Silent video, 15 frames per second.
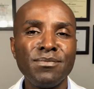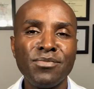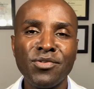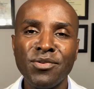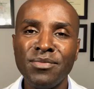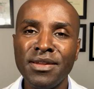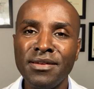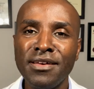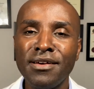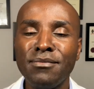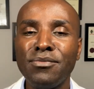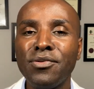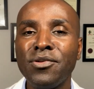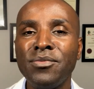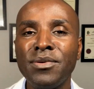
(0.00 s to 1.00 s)

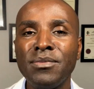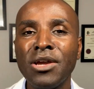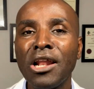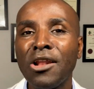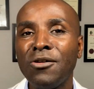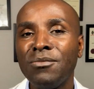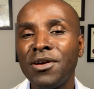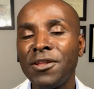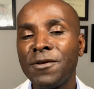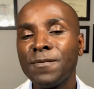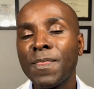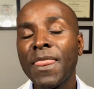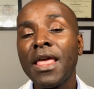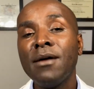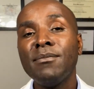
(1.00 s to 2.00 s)
problem globally,
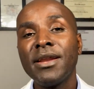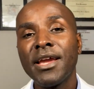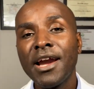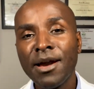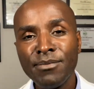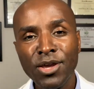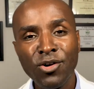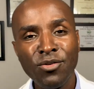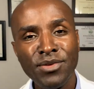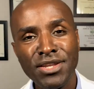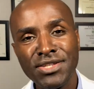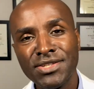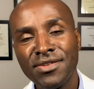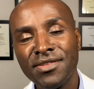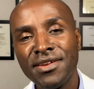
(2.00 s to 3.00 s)
but coming home in
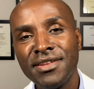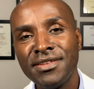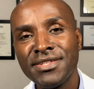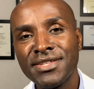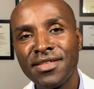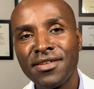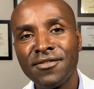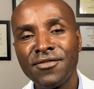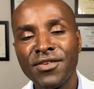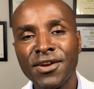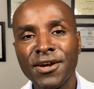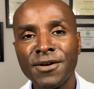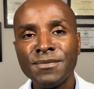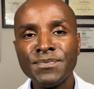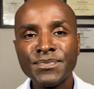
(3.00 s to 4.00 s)
South
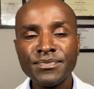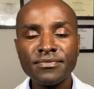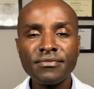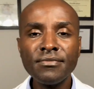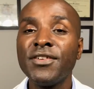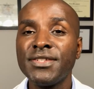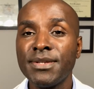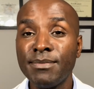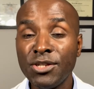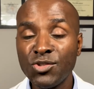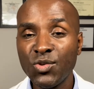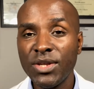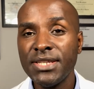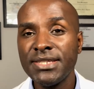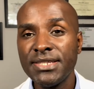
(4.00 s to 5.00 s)
Africa. For example, in
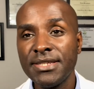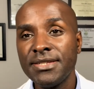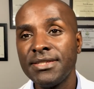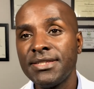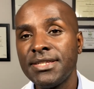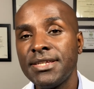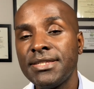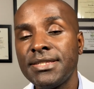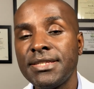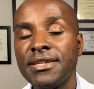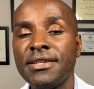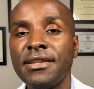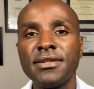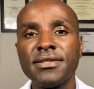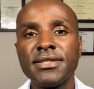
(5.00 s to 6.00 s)

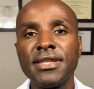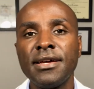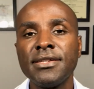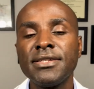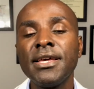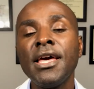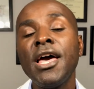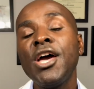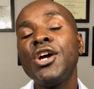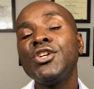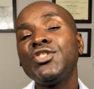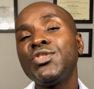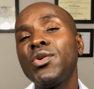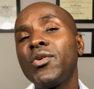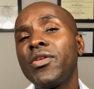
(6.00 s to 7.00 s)
2016 stat
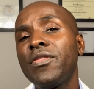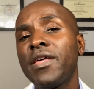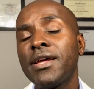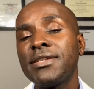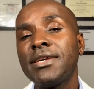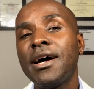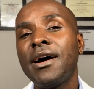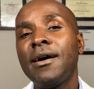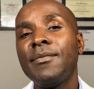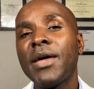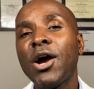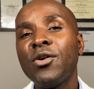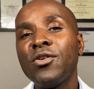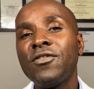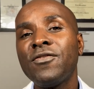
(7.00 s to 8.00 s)
showing that
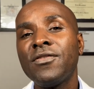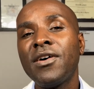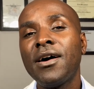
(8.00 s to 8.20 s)
out of